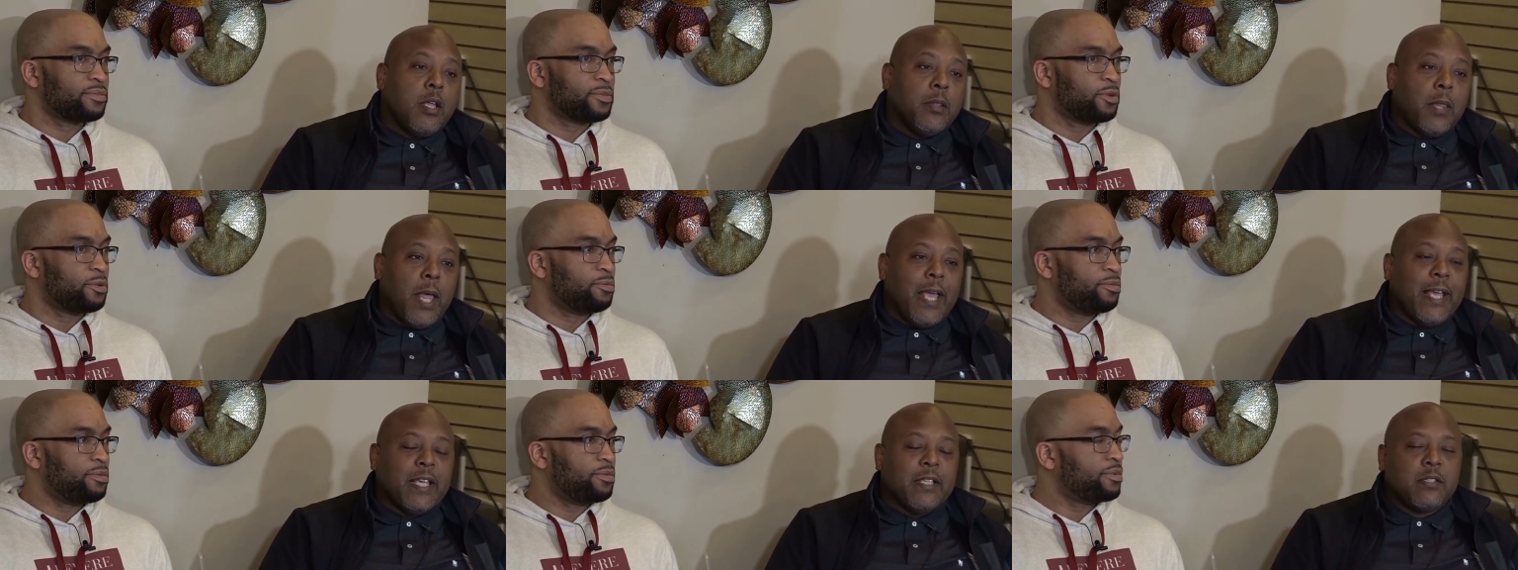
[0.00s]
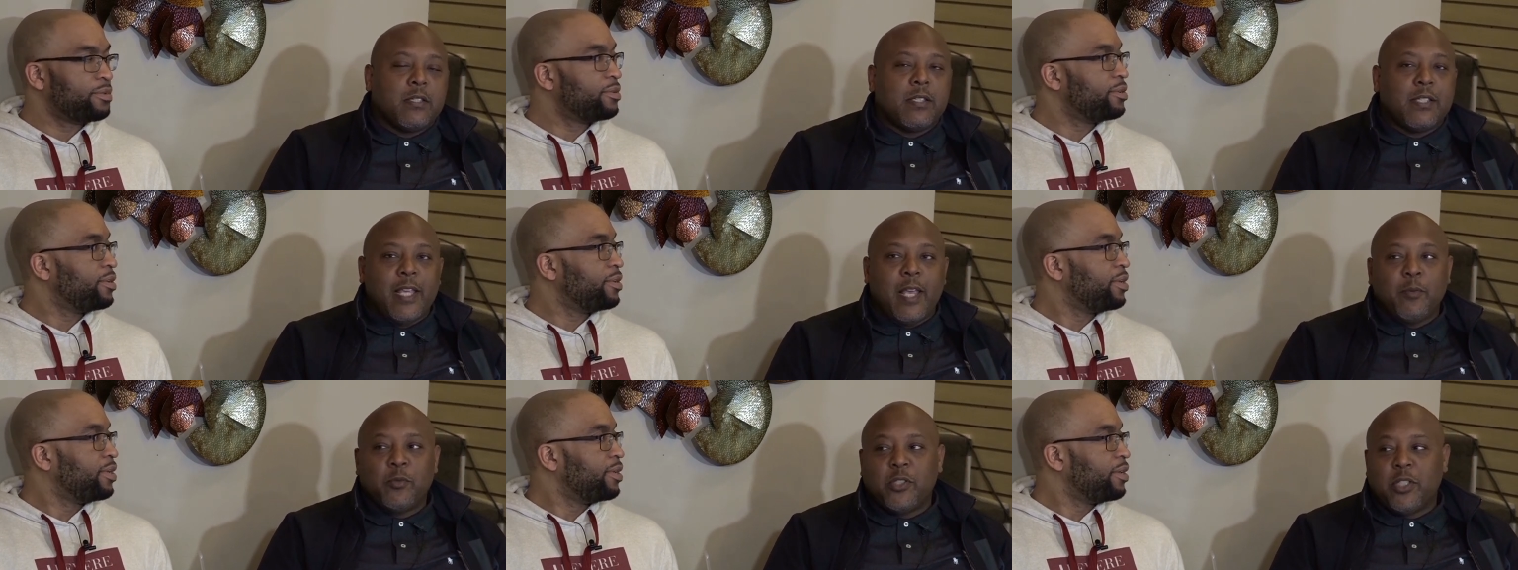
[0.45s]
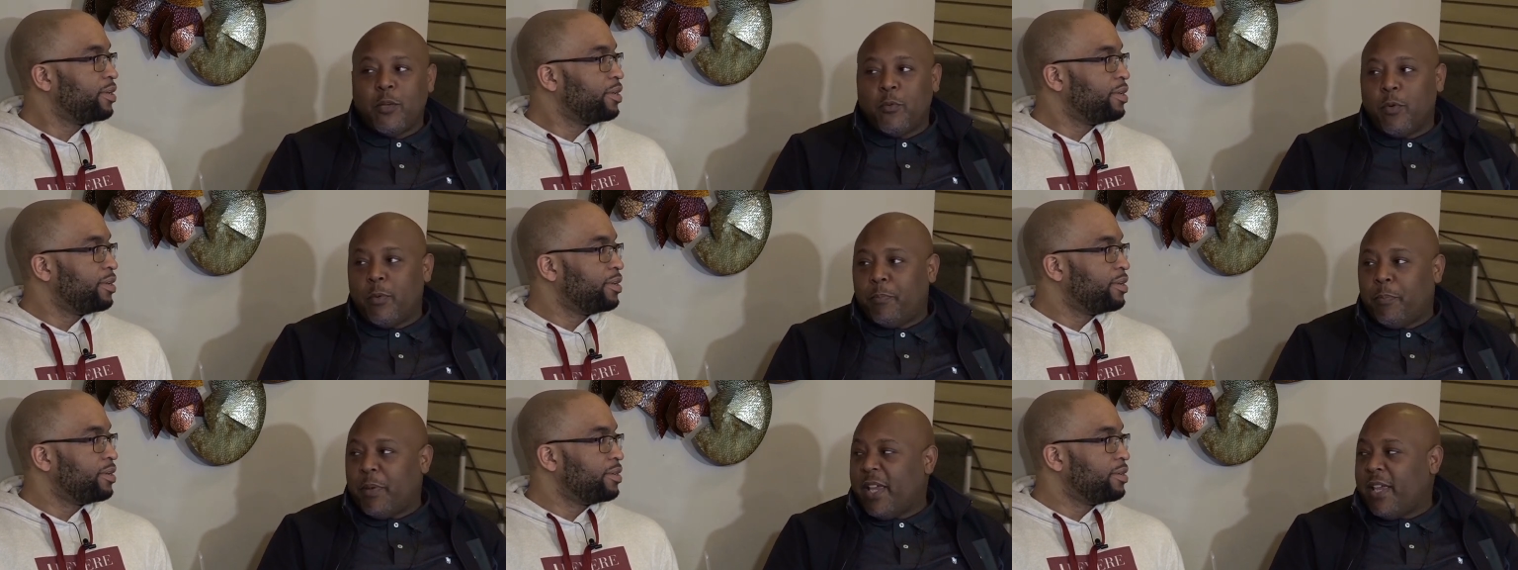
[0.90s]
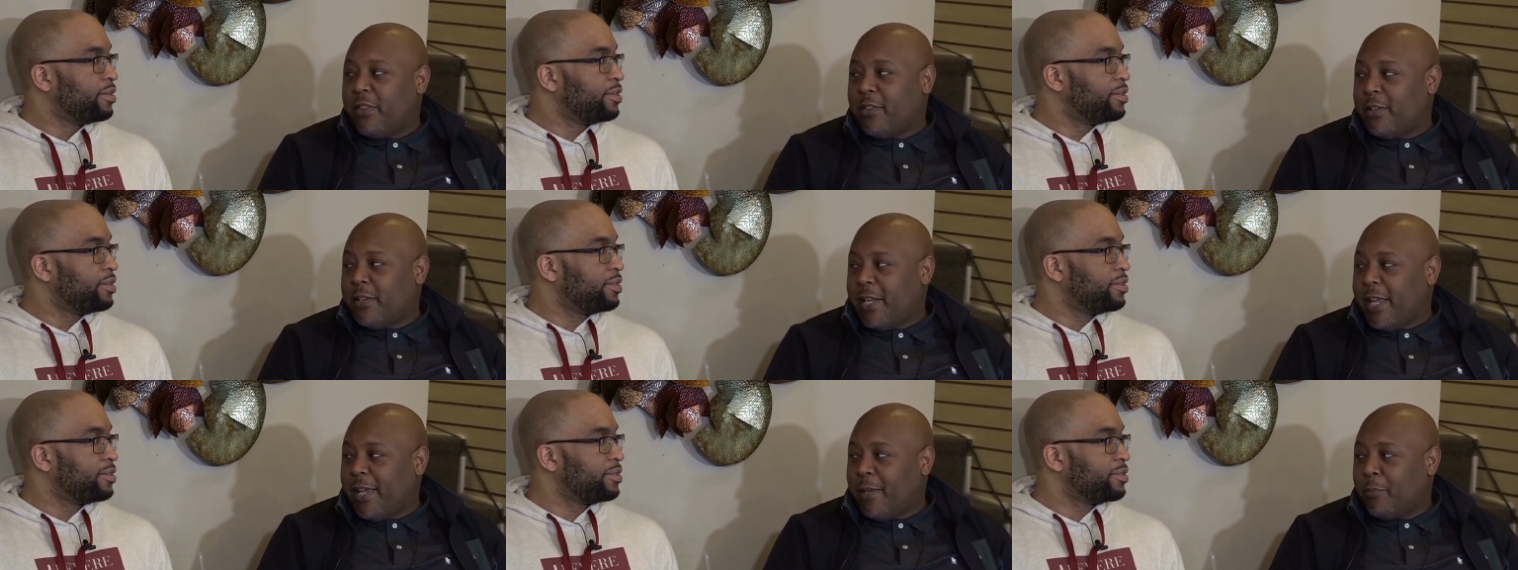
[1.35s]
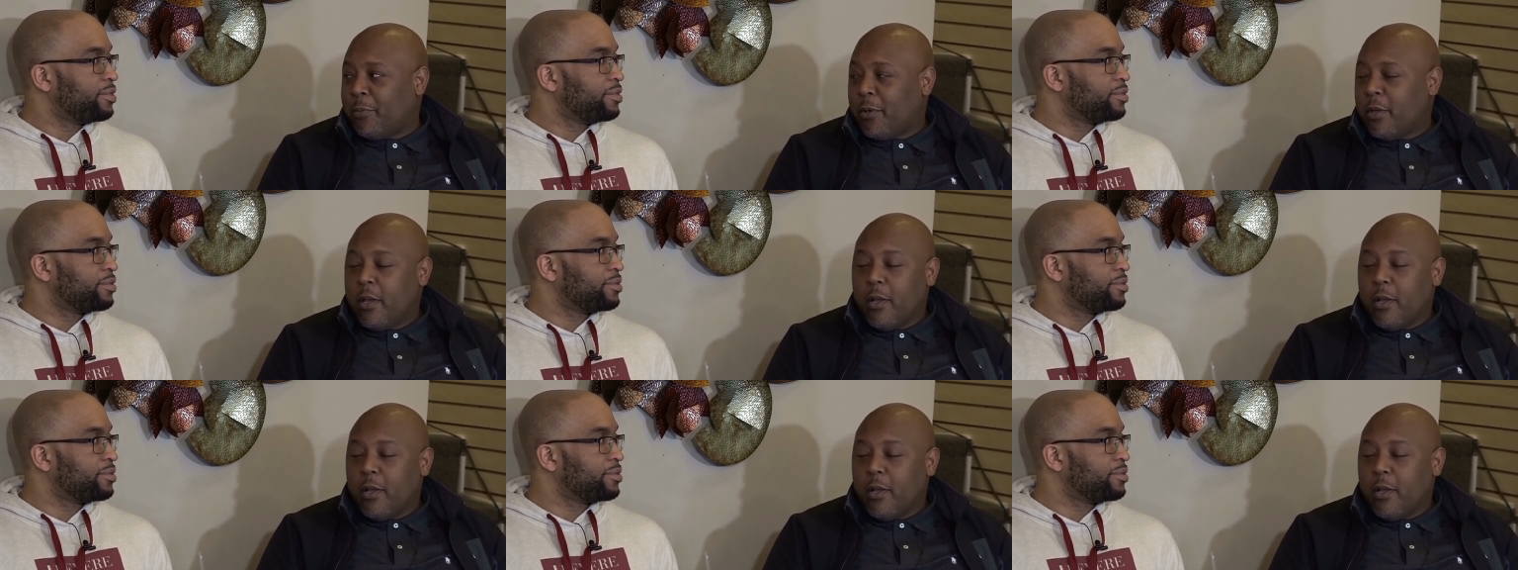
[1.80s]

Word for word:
Speaker 1: Like it's the same shit with the Neat